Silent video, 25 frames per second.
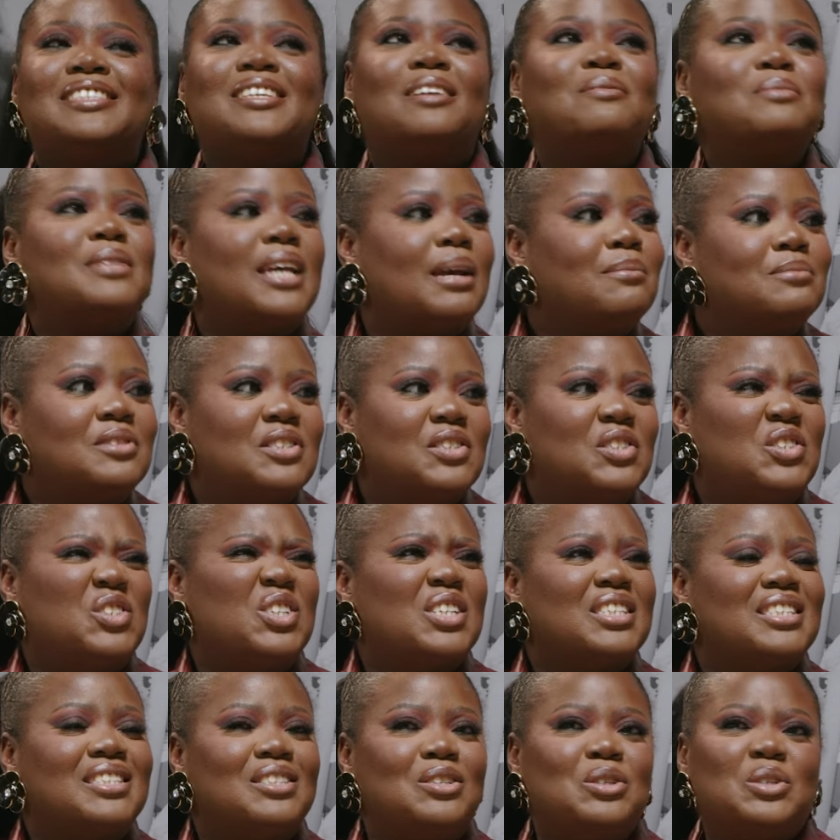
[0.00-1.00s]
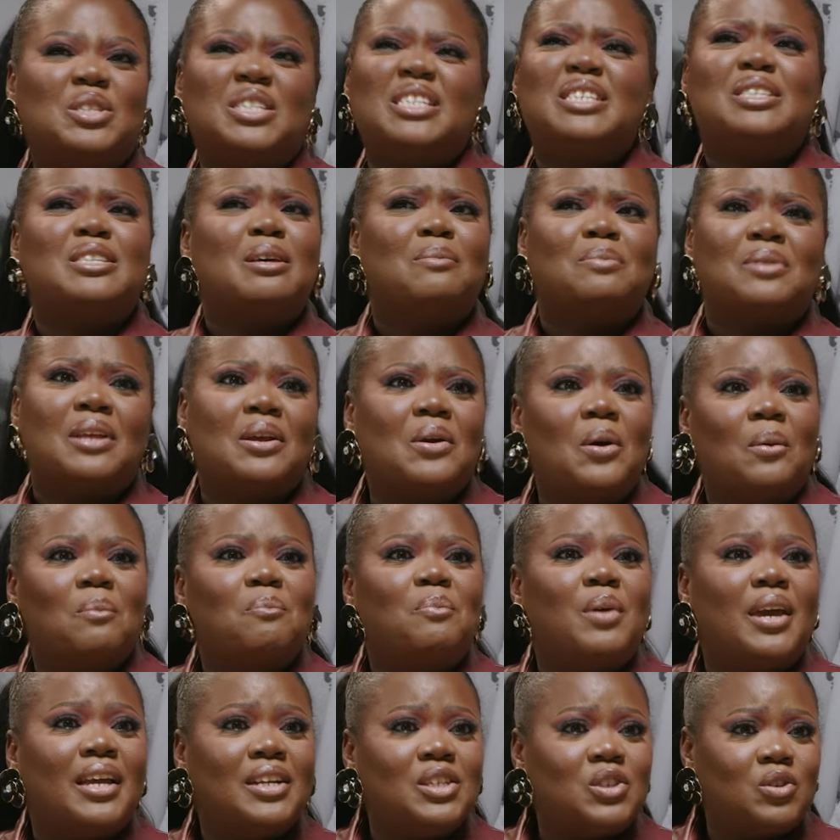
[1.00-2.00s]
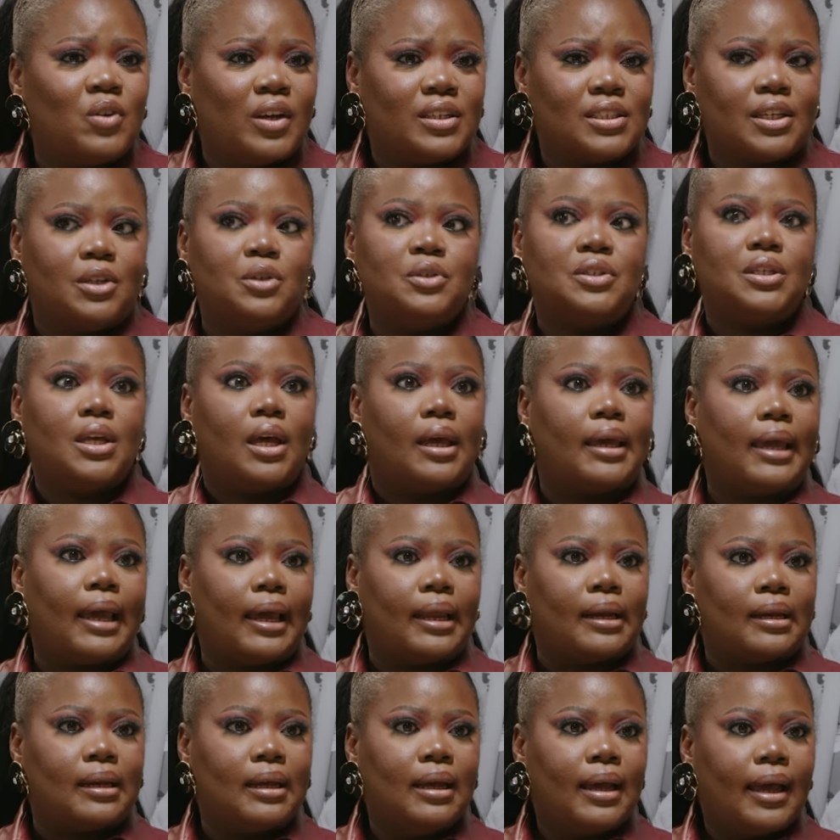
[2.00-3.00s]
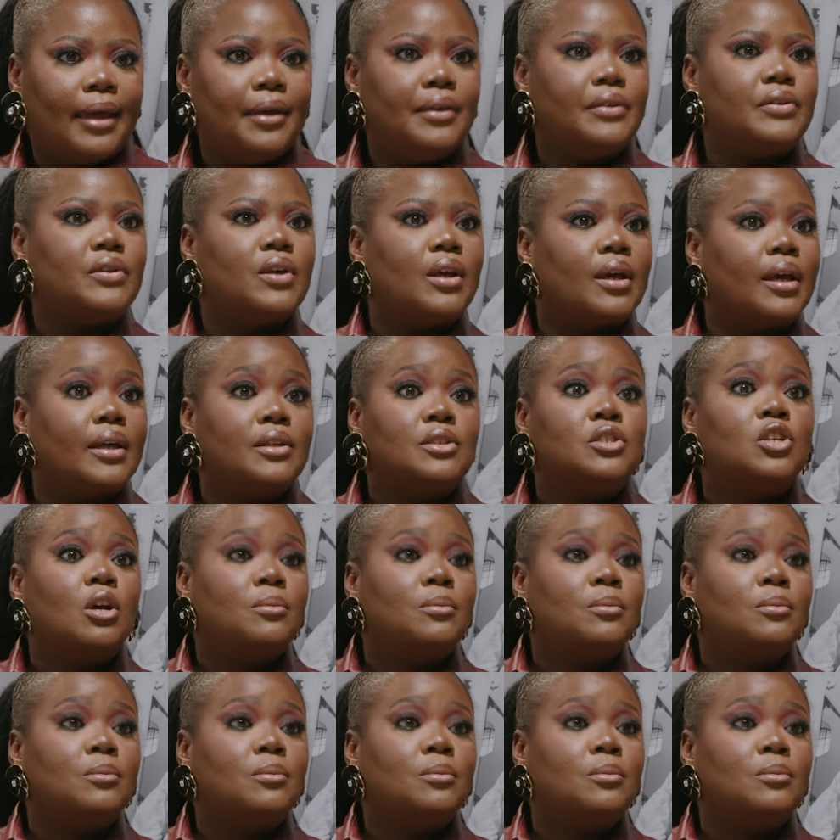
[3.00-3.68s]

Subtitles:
Sometimes it's just you see something on Pinterest and you see it again and you see it again.